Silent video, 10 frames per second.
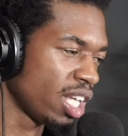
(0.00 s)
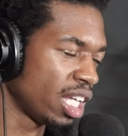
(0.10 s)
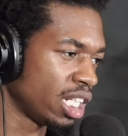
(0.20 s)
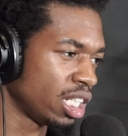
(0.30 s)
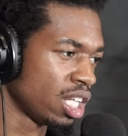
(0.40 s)

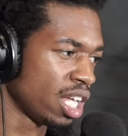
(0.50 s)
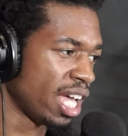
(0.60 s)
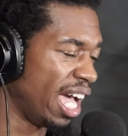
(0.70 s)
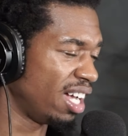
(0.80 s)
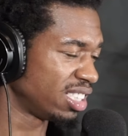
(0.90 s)
And
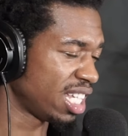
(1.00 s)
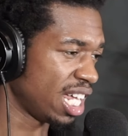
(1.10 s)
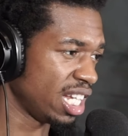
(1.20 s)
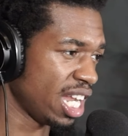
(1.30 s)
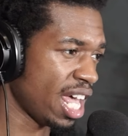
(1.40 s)

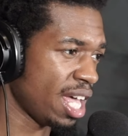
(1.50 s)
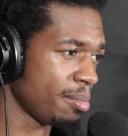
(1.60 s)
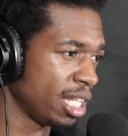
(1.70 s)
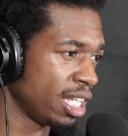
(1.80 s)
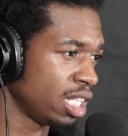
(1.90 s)
outside of
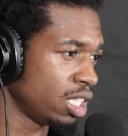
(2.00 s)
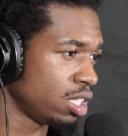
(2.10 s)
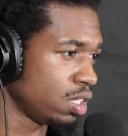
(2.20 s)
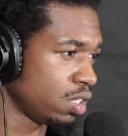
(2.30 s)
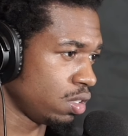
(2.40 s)
that,
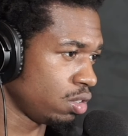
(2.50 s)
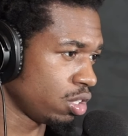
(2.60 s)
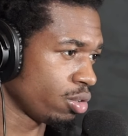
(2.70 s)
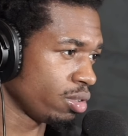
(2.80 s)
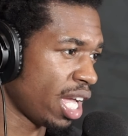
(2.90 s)
man,
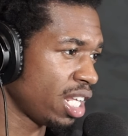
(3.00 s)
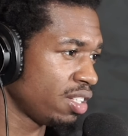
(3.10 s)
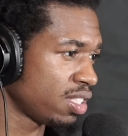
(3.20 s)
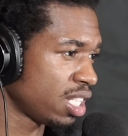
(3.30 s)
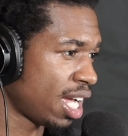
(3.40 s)
on the
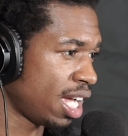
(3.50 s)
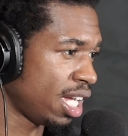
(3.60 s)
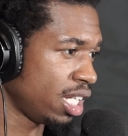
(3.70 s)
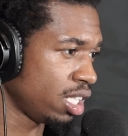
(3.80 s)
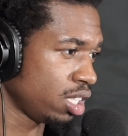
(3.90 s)
creative
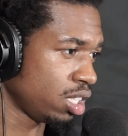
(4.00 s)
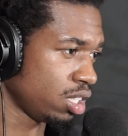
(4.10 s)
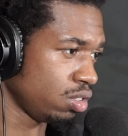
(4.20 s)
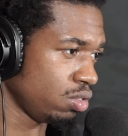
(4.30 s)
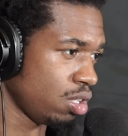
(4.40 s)
side,
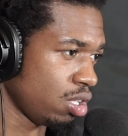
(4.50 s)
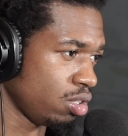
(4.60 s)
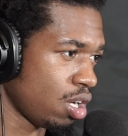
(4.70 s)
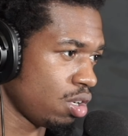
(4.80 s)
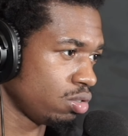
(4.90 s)

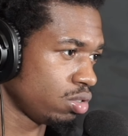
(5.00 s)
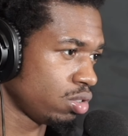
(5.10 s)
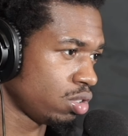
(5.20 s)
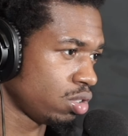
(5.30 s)
you know,